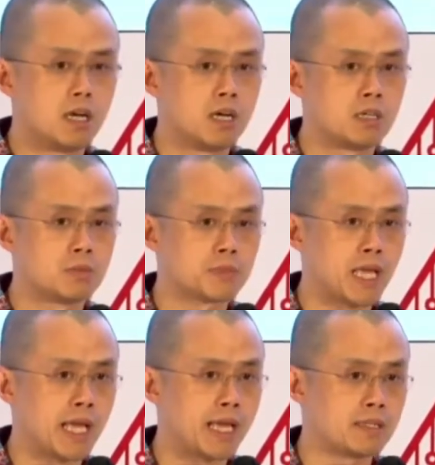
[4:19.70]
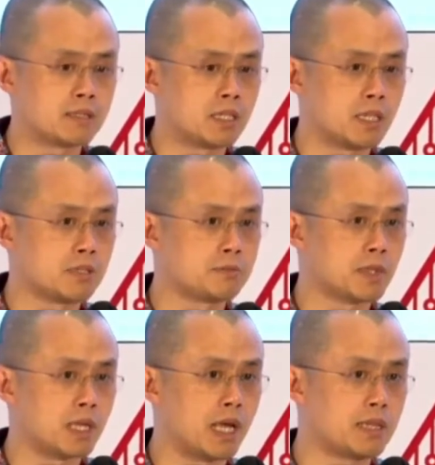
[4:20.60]
And
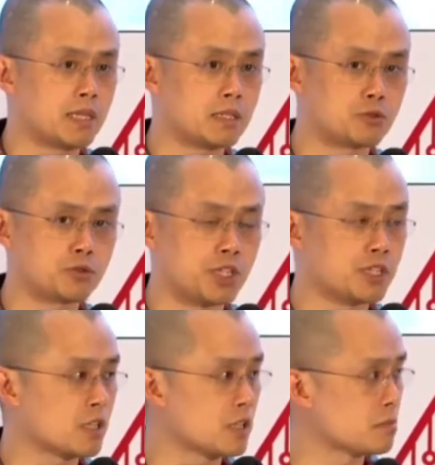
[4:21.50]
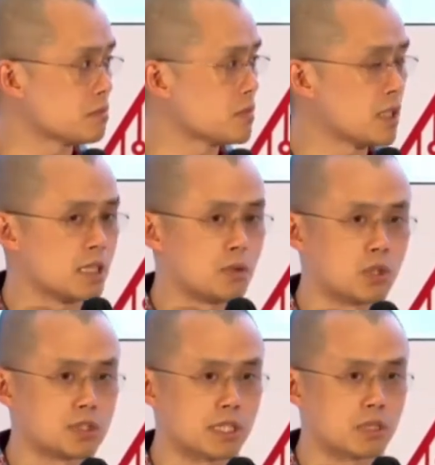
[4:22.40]
I think the trigger
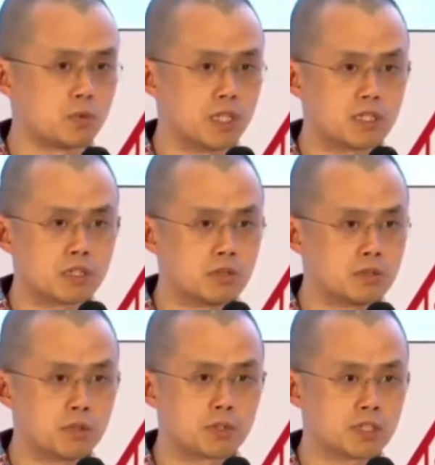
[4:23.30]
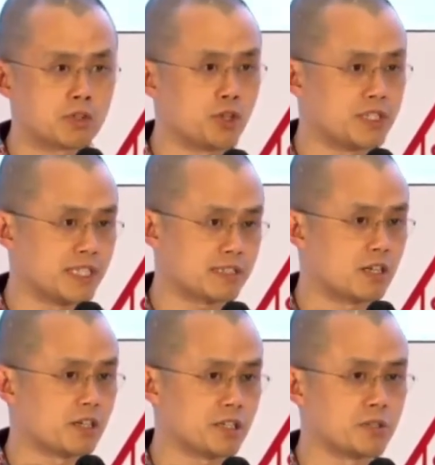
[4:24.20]
was like a week ago, there was a CoinDesk
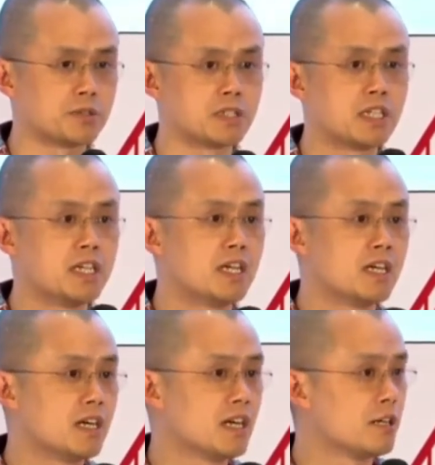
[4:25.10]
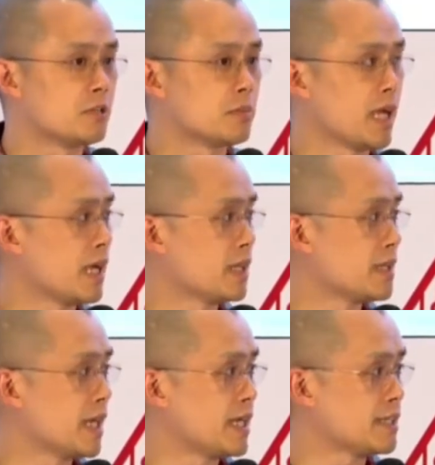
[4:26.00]
article.
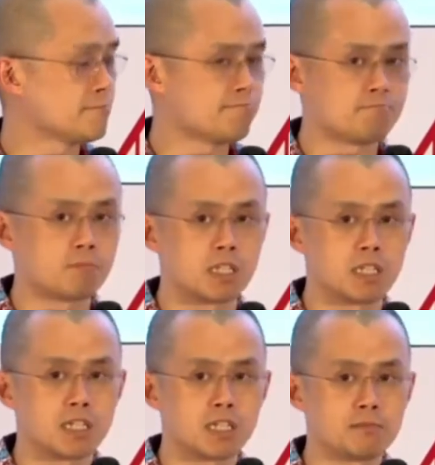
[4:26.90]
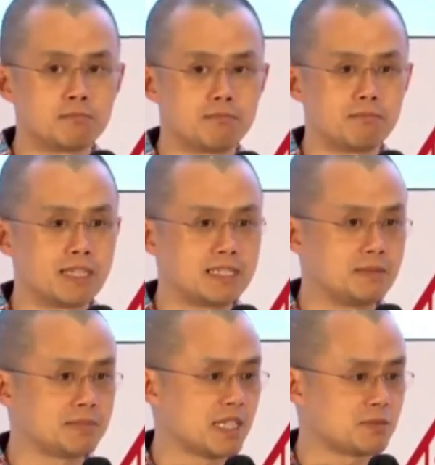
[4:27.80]
And then my
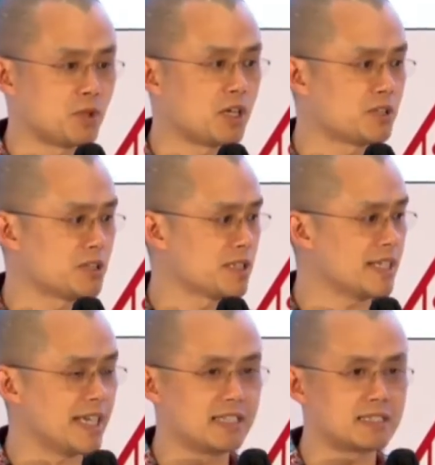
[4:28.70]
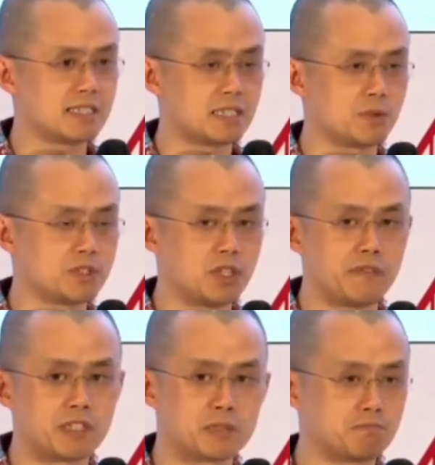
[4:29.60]
team says, well, hey, CZ, we still
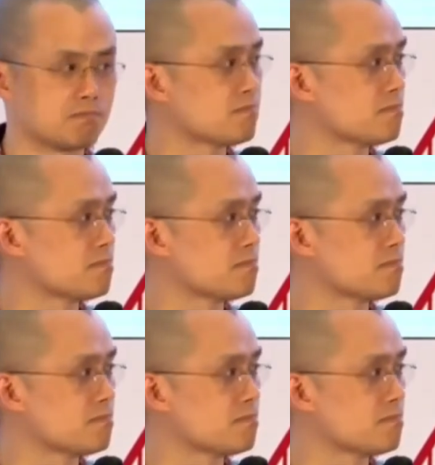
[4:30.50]
have this,